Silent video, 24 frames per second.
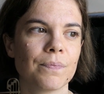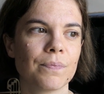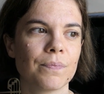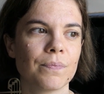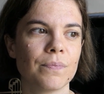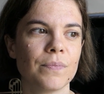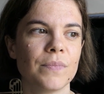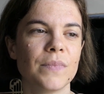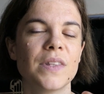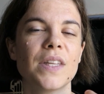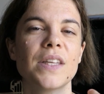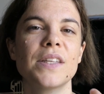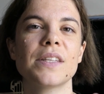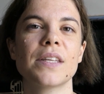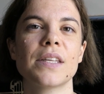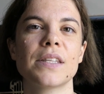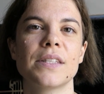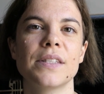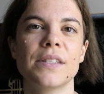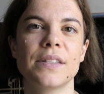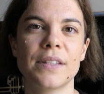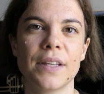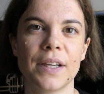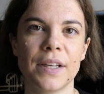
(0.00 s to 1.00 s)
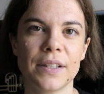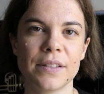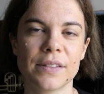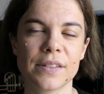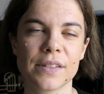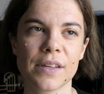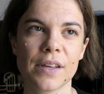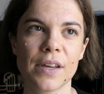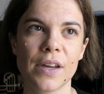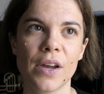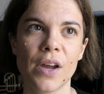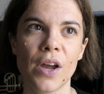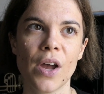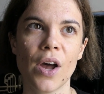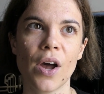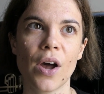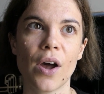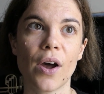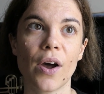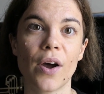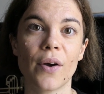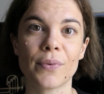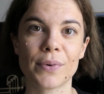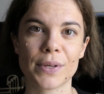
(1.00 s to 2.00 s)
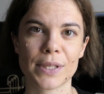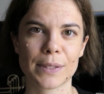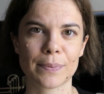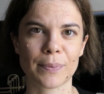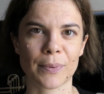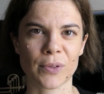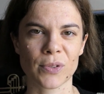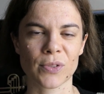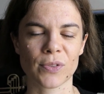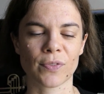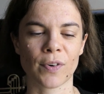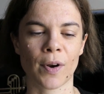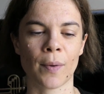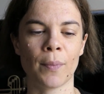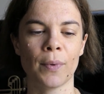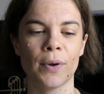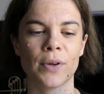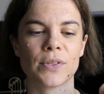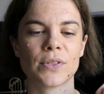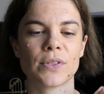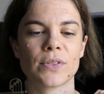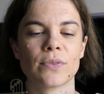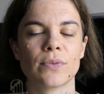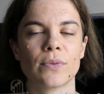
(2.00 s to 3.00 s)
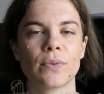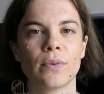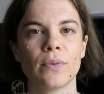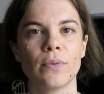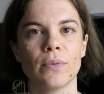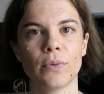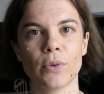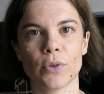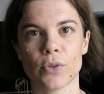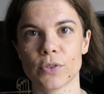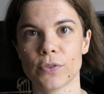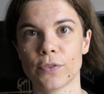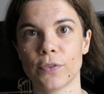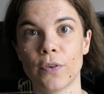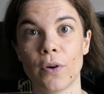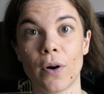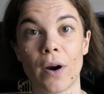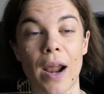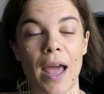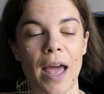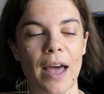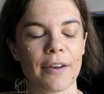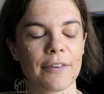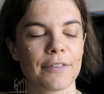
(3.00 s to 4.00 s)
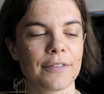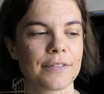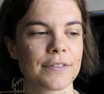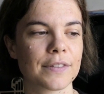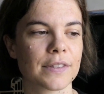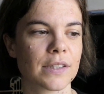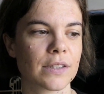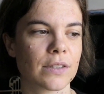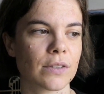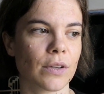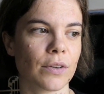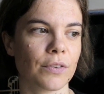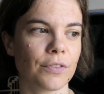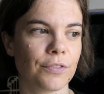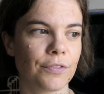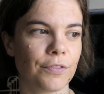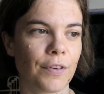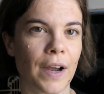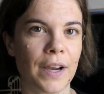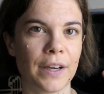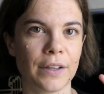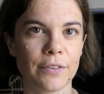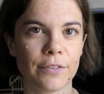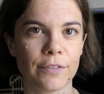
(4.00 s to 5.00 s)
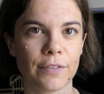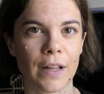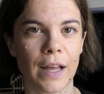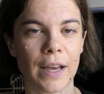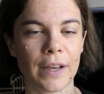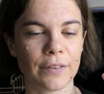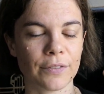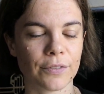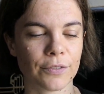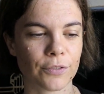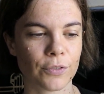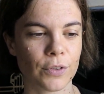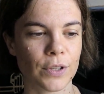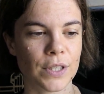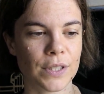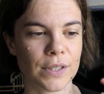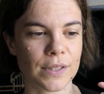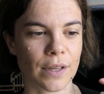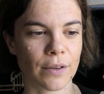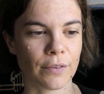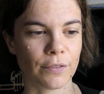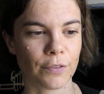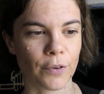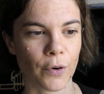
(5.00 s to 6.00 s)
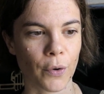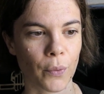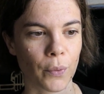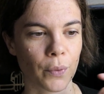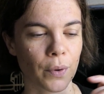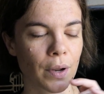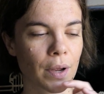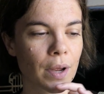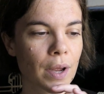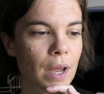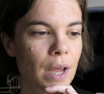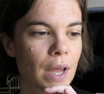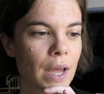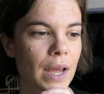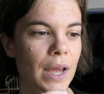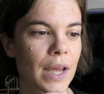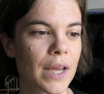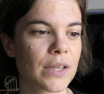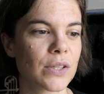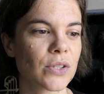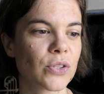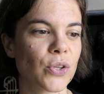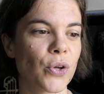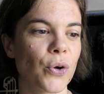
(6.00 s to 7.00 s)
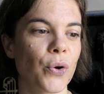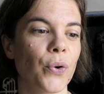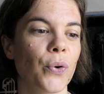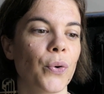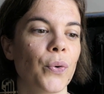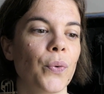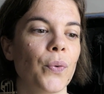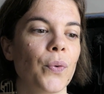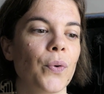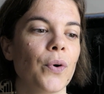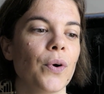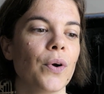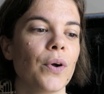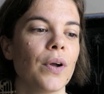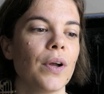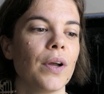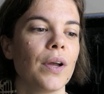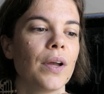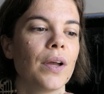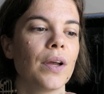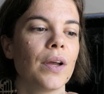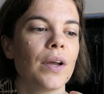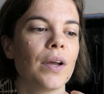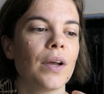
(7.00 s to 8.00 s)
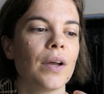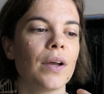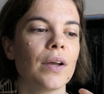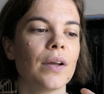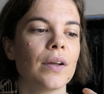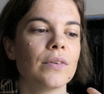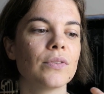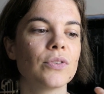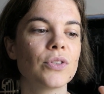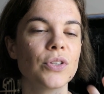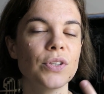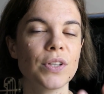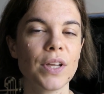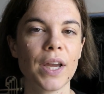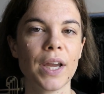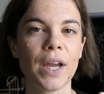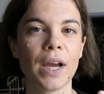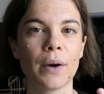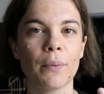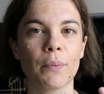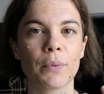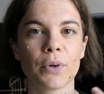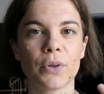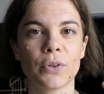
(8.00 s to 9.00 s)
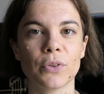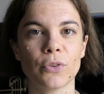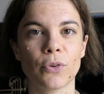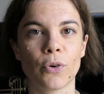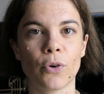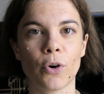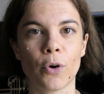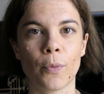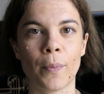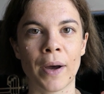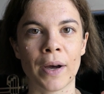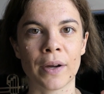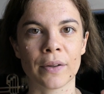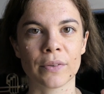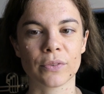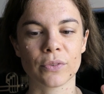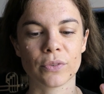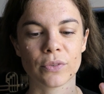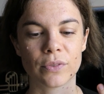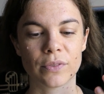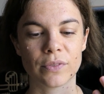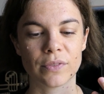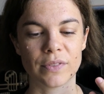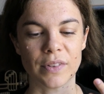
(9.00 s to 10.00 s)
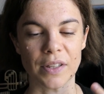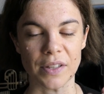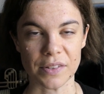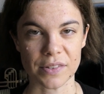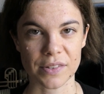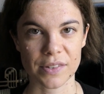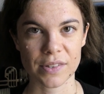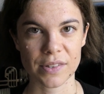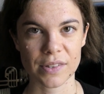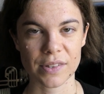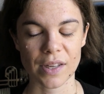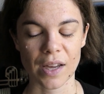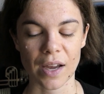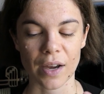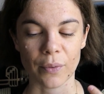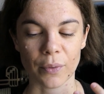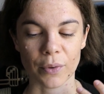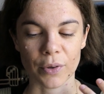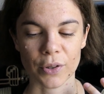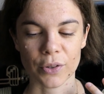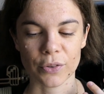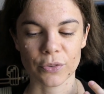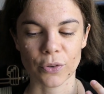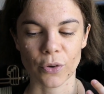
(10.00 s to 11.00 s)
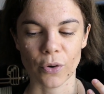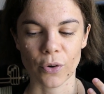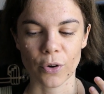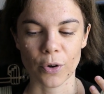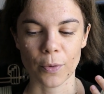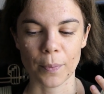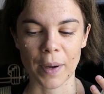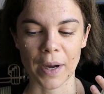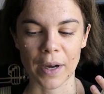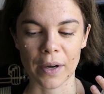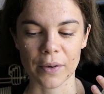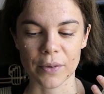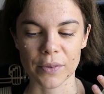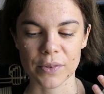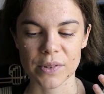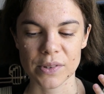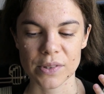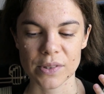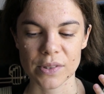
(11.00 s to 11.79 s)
necessitate a response from us those four F's the fight, flight, freeze, and fawn. So, today I want to talk about this. I want to talk about